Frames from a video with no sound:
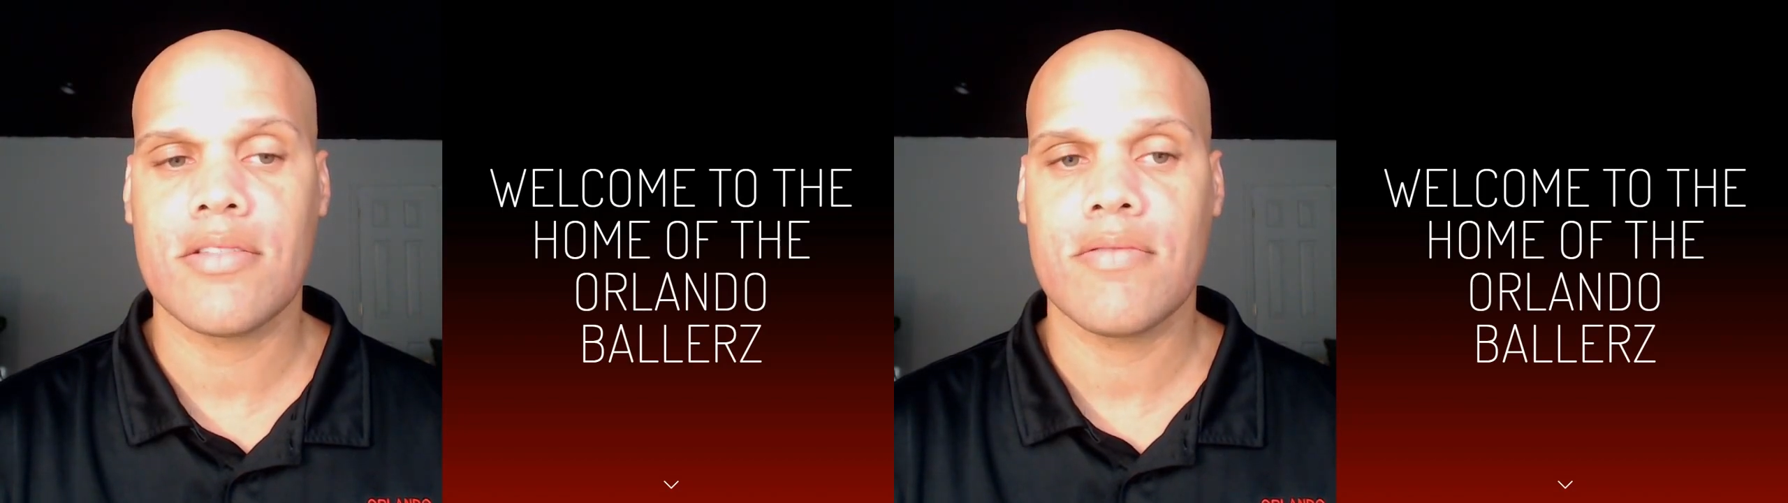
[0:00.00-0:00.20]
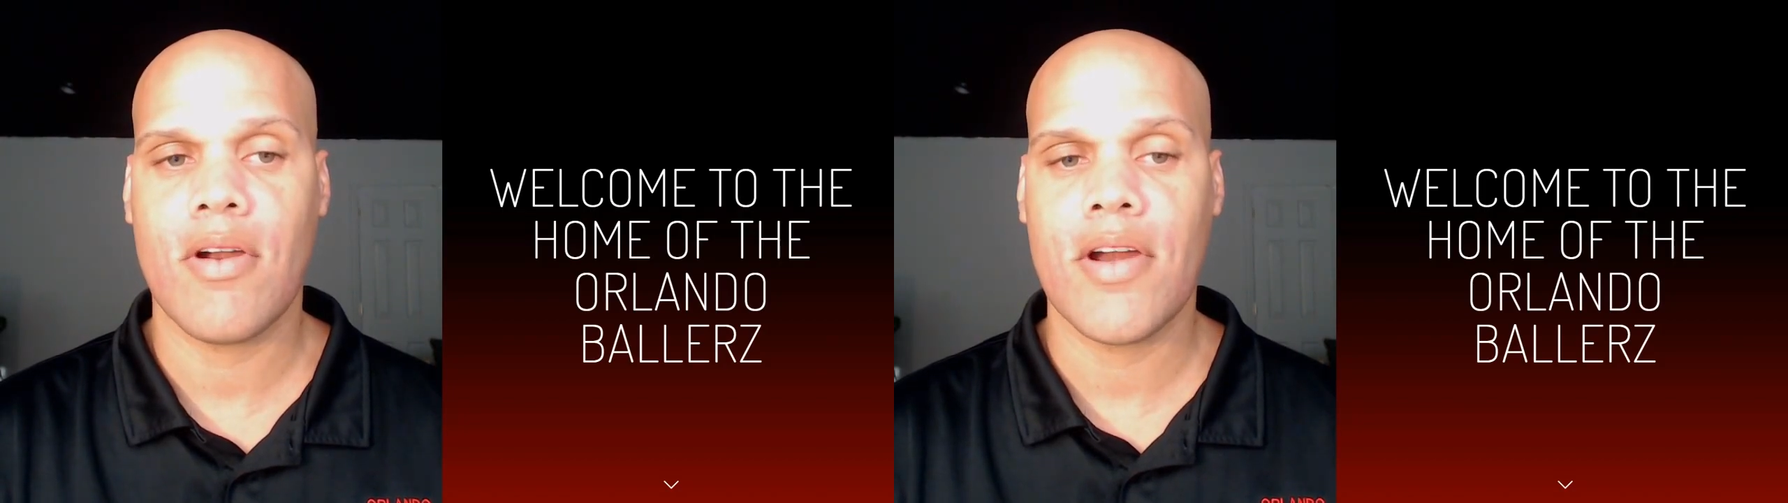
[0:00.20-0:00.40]

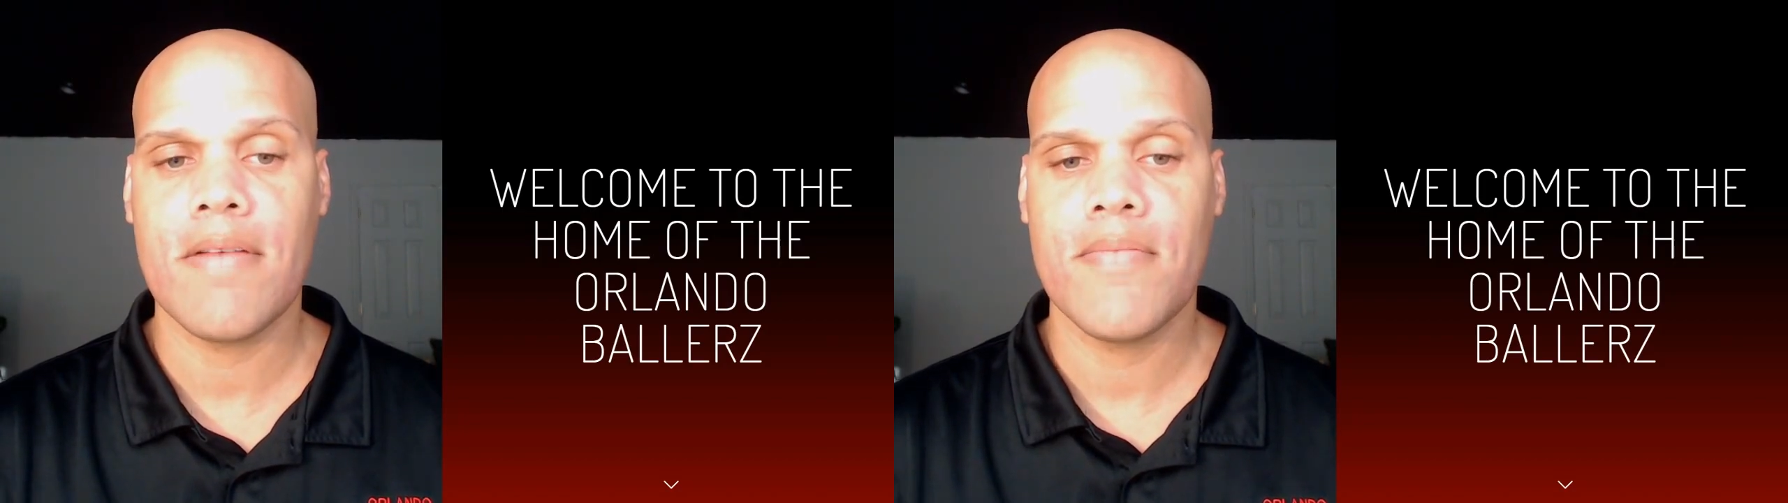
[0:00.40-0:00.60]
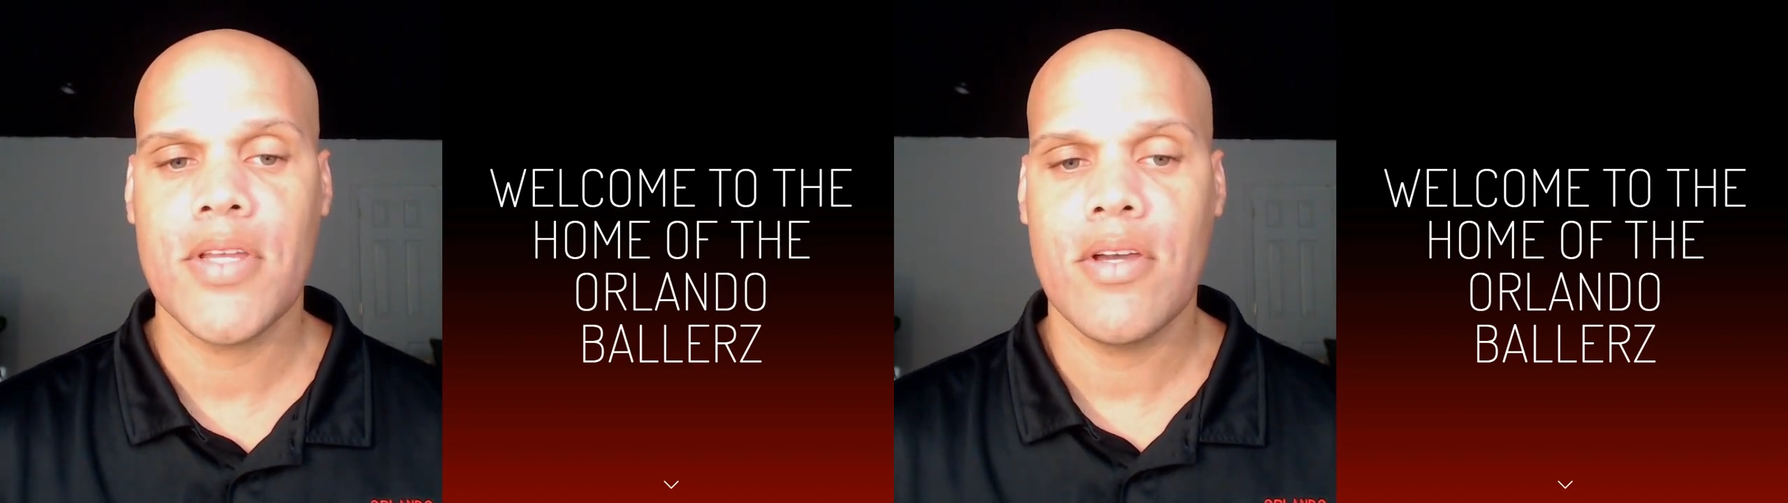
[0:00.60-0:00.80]
All right,
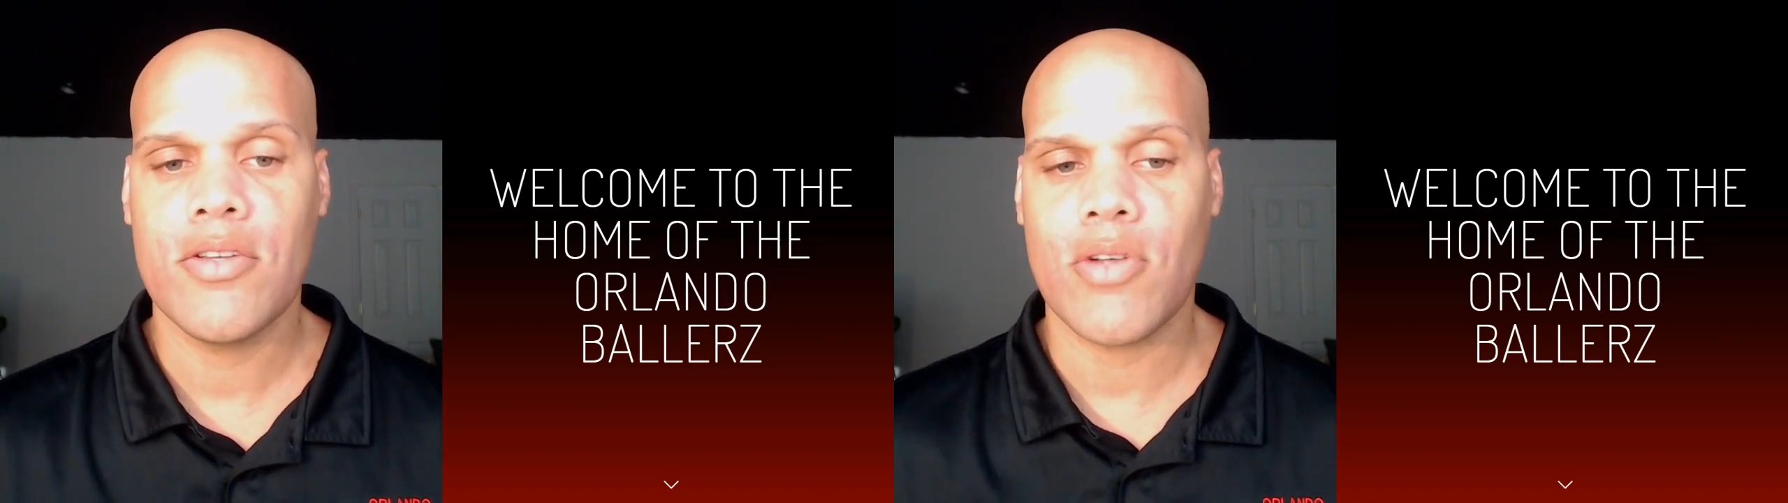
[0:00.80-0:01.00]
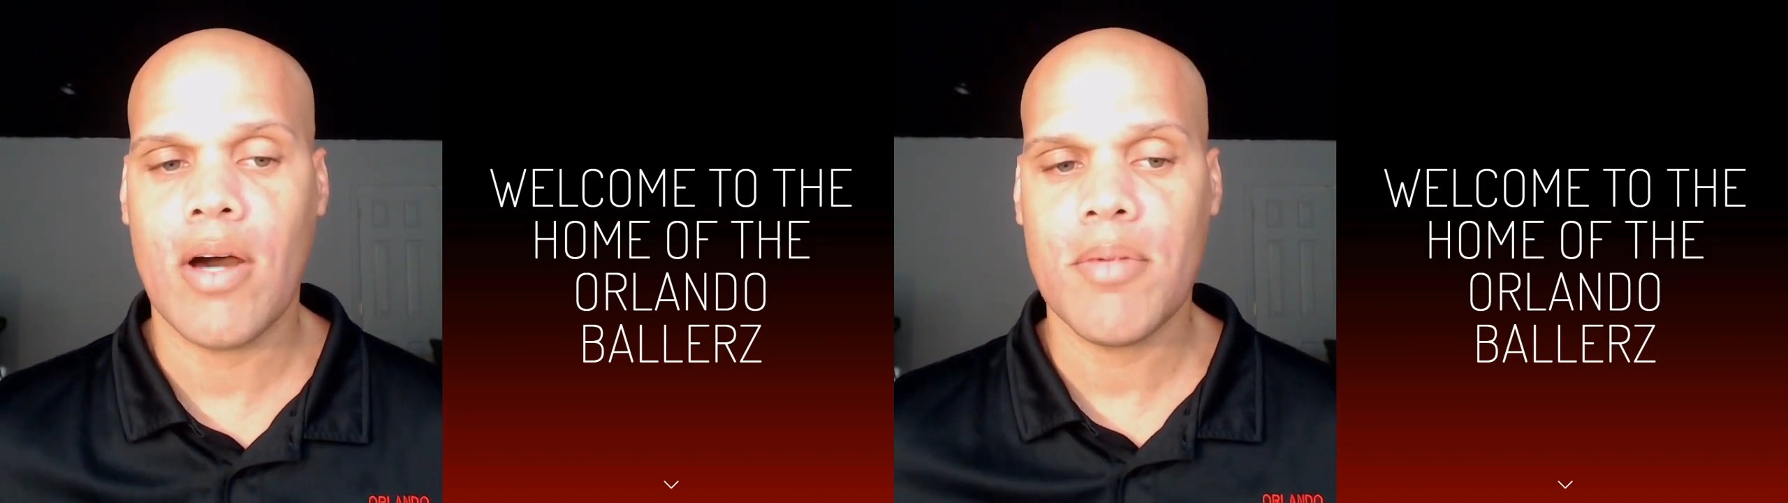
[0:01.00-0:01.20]
so
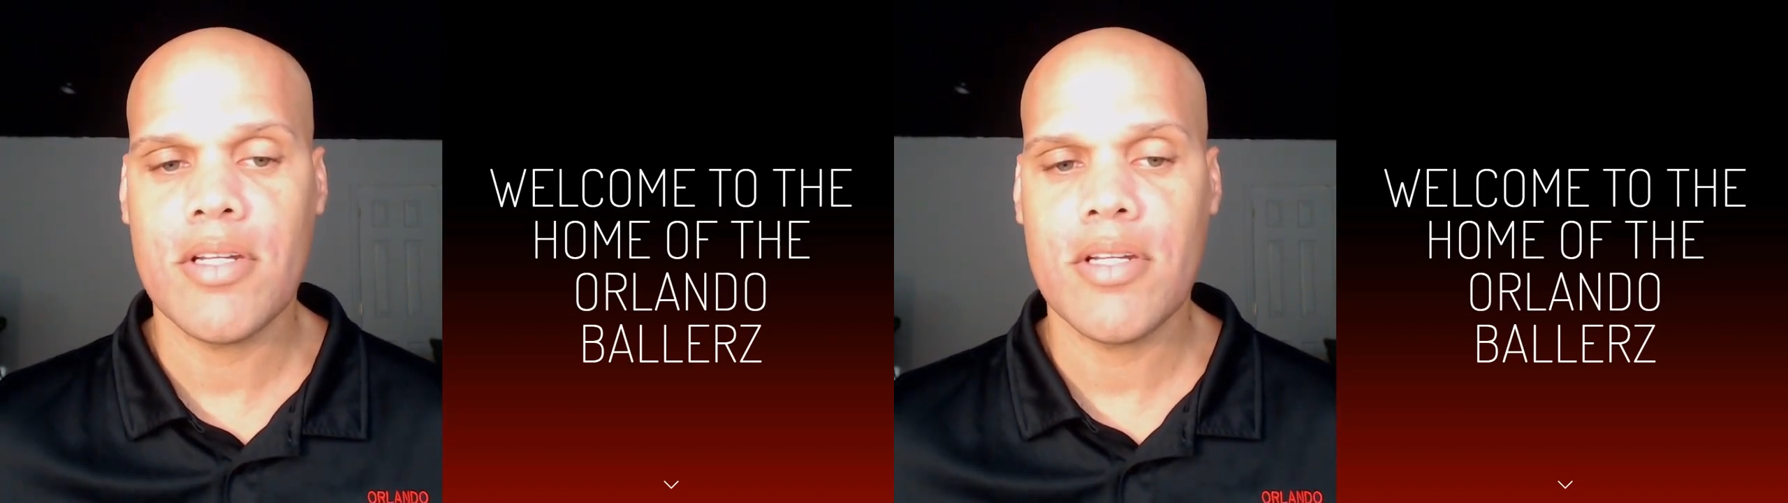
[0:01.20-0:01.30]
I'm gonna